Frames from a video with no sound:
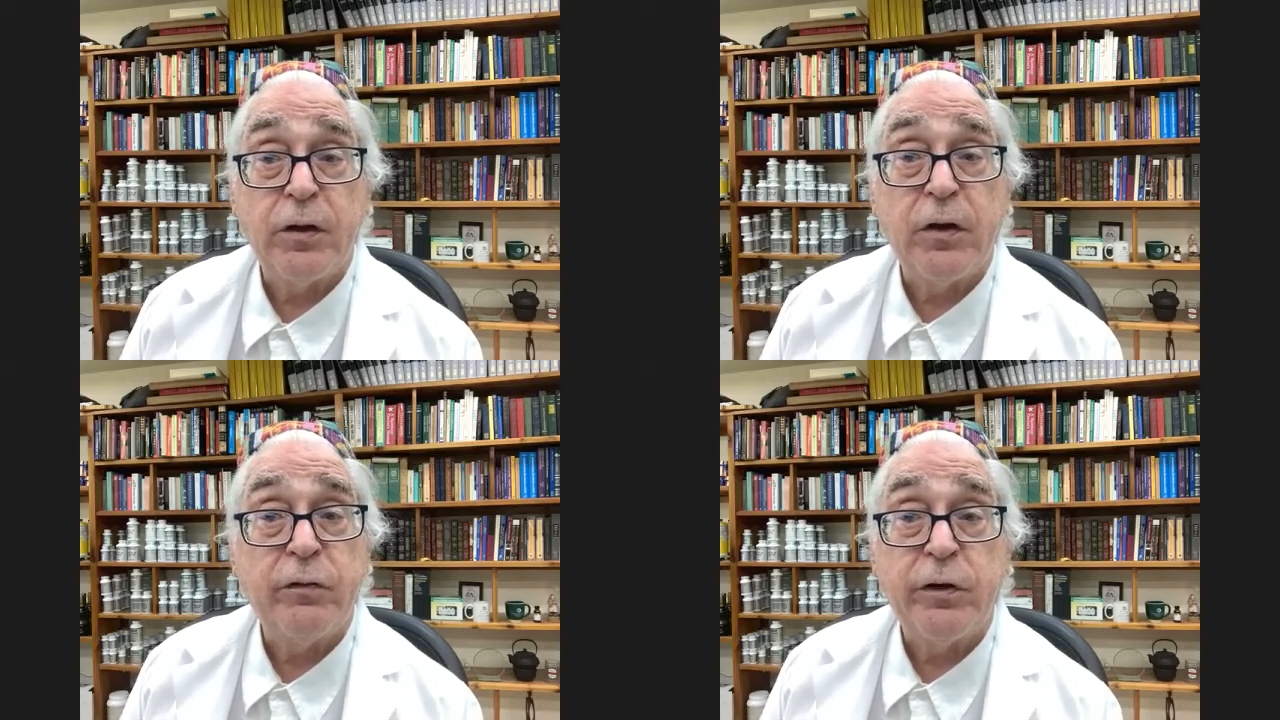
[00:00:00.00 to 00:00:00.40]

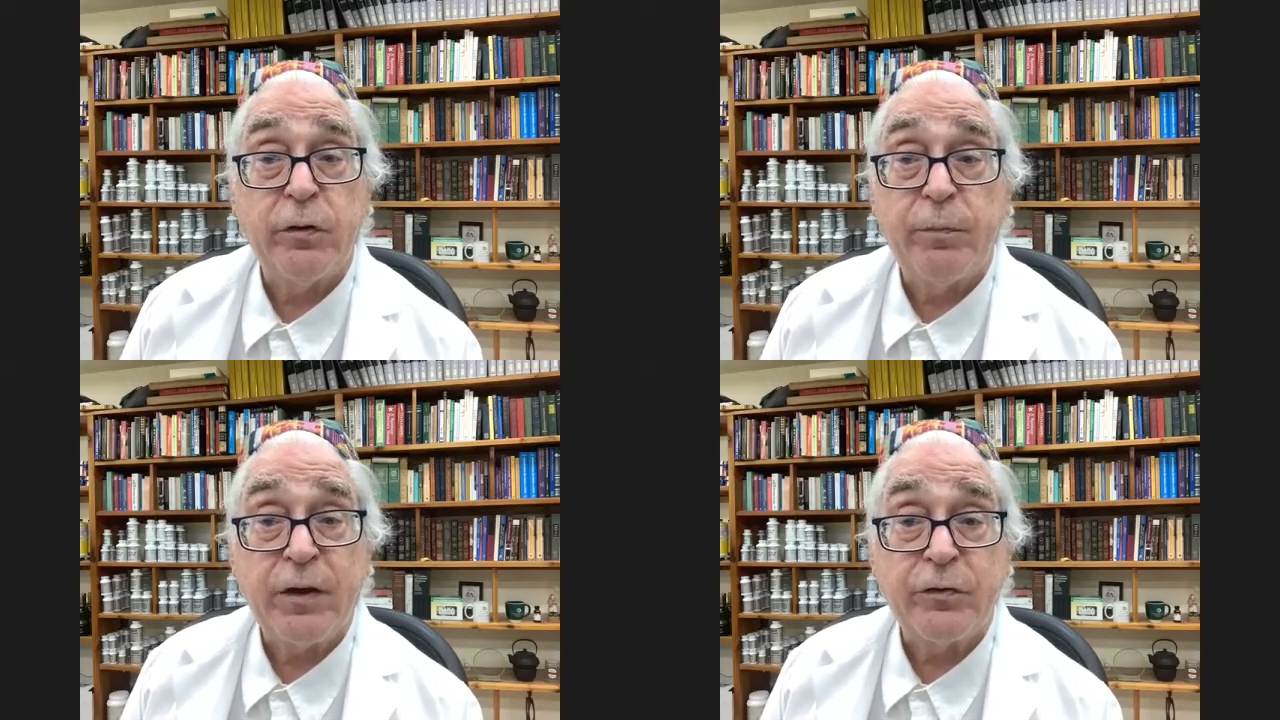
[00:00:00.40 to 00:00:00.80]
even in the
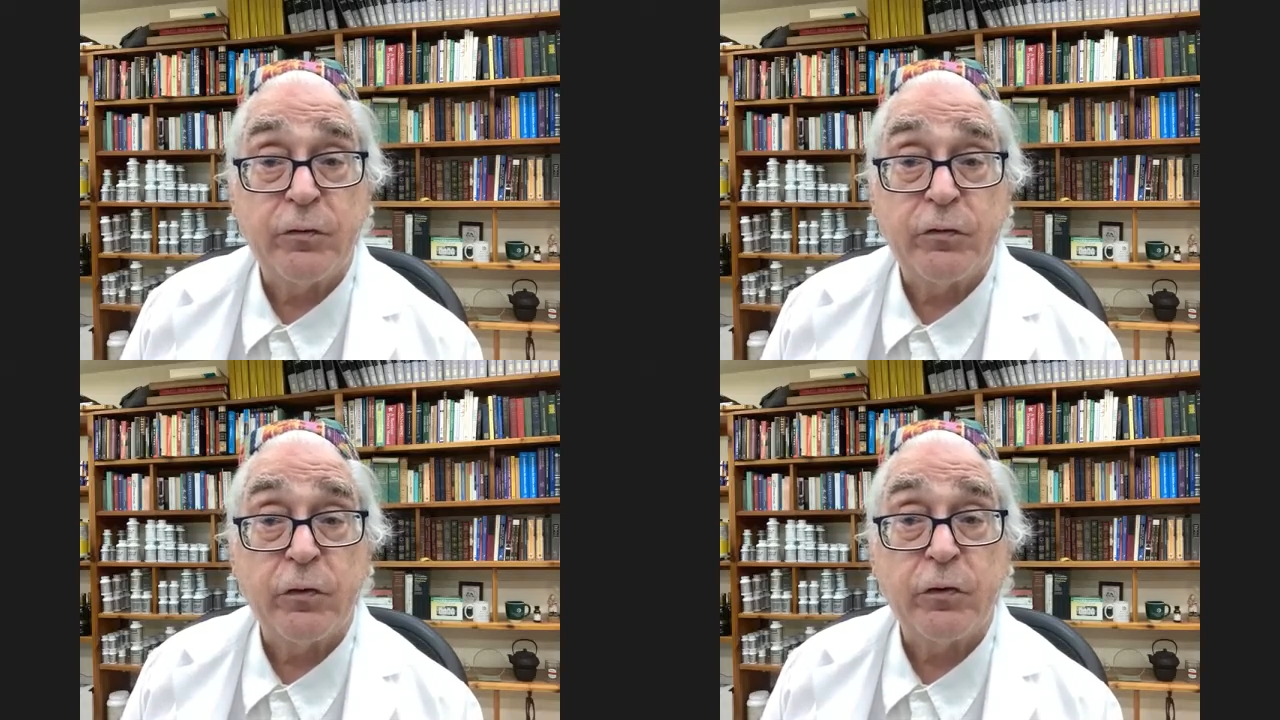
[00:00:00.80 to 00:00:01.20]
best of
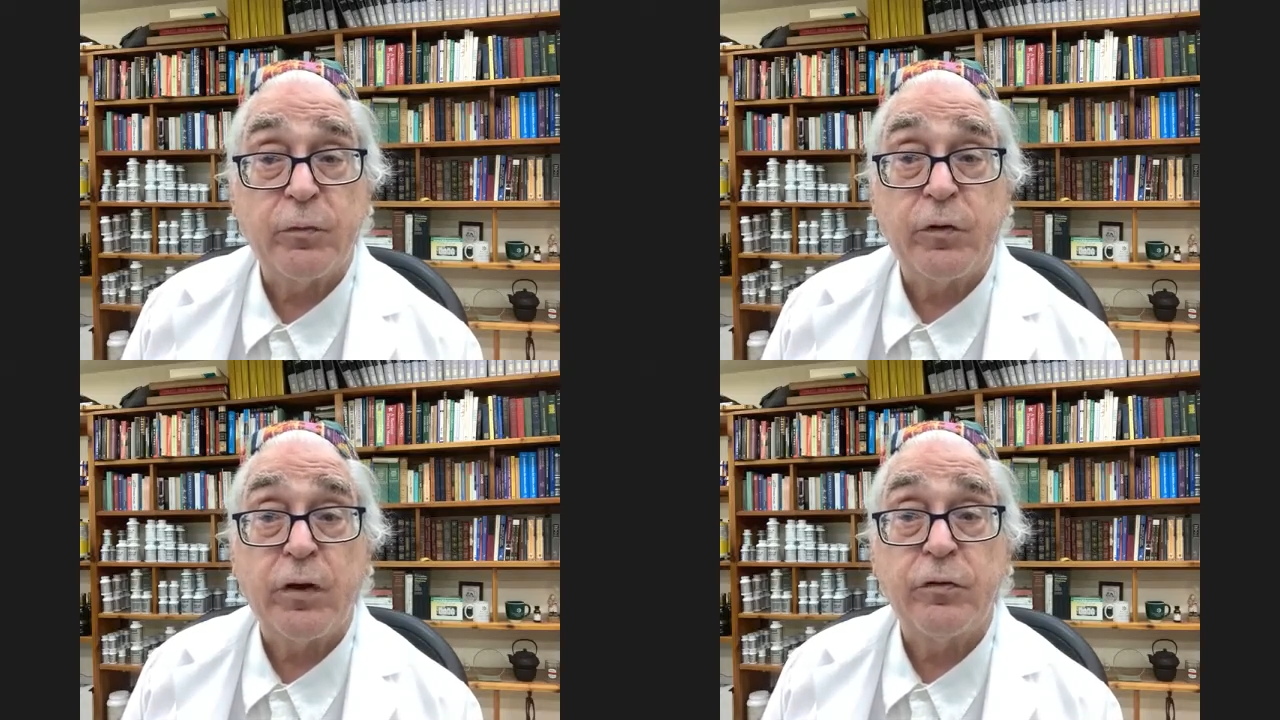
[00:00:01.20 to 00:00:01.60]

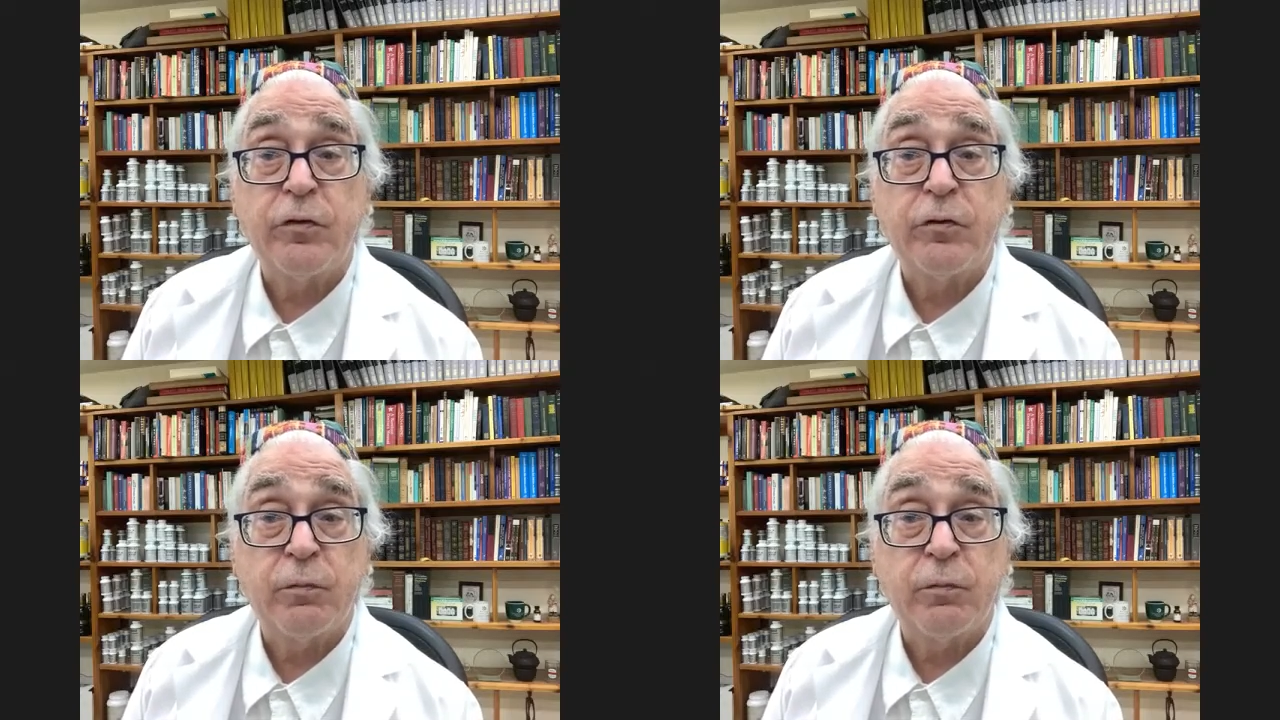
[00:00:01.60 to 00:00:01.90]
circumstances.